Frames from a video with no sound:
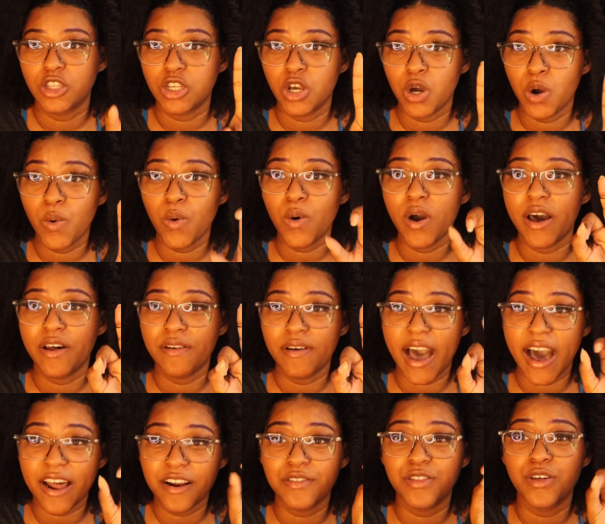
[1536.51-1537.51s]
two
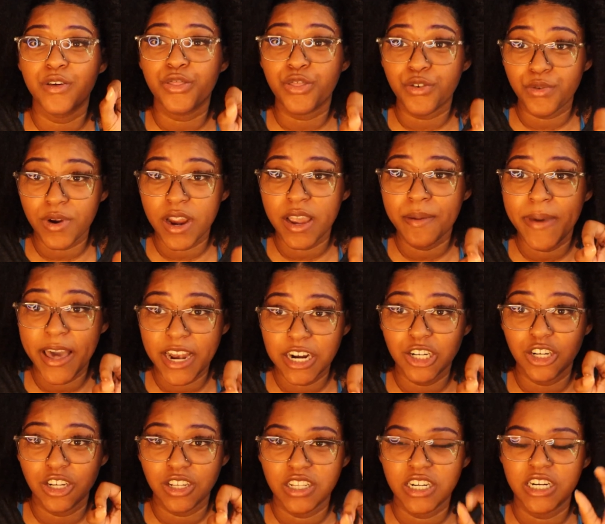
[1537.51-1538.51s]
out of the three
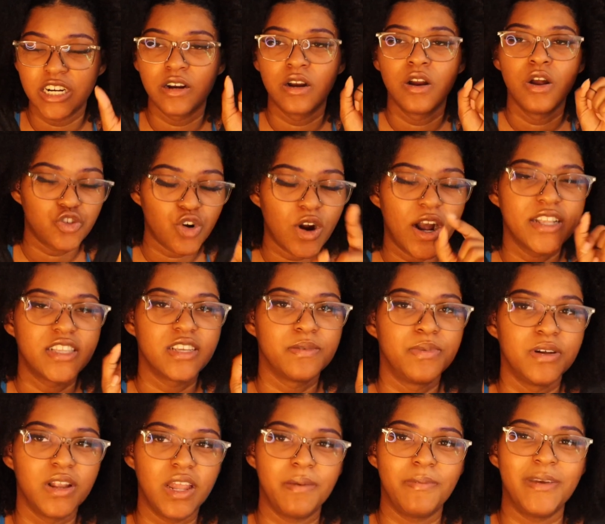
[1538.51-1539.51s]
managers there tried to
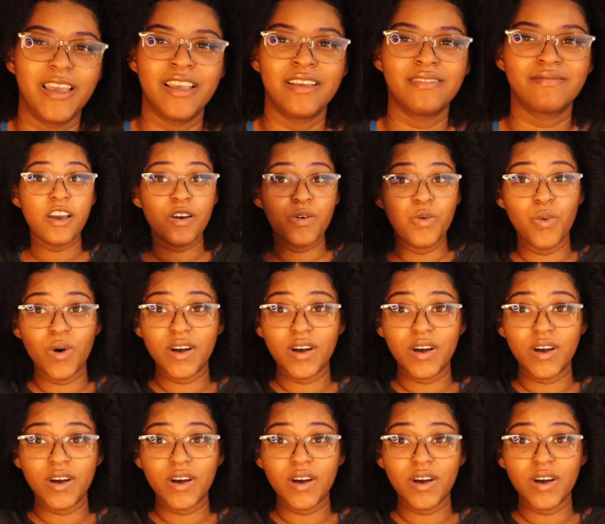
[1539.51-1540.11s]
bully me and